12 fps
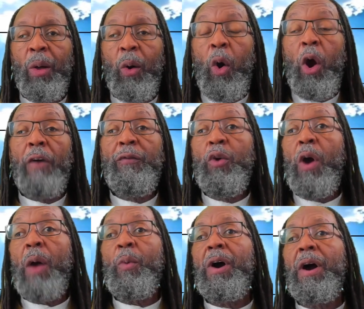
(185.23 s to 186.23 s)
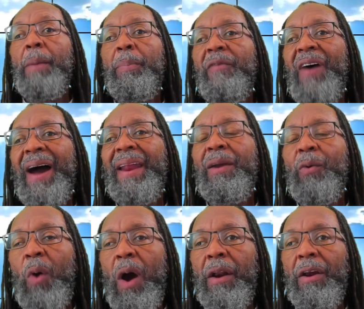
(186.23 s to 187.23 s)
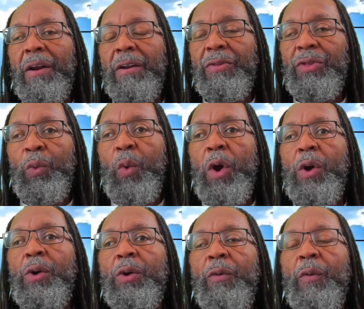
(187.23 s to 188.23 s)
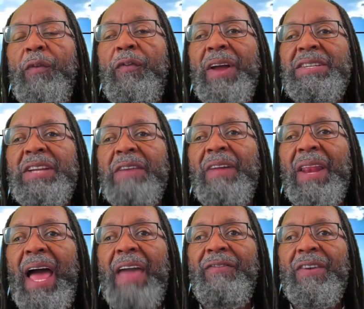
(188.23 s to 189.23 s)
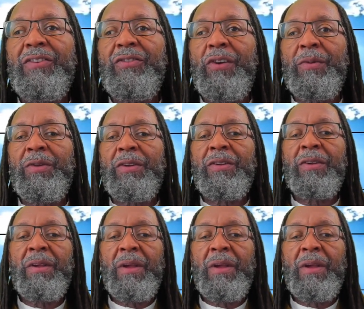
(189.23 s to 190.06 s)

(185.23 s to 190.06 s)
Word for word: Or if you are one providing water, the Word, a reflection of the life in the Scriptures,